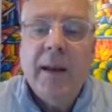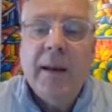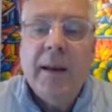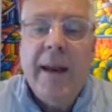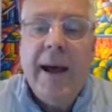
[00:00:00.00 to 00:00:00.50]

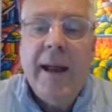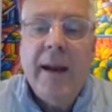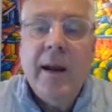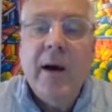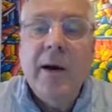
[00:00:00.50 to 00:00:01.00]

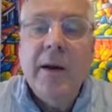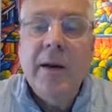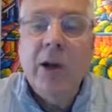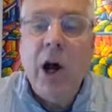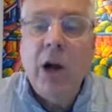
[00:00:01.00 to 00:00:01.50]
Then
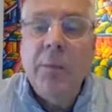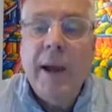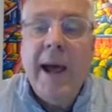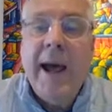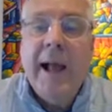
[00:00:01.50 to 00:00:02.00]
on
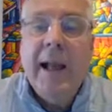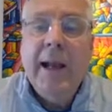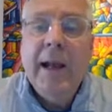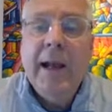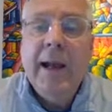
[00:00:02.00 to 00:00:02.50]
column L,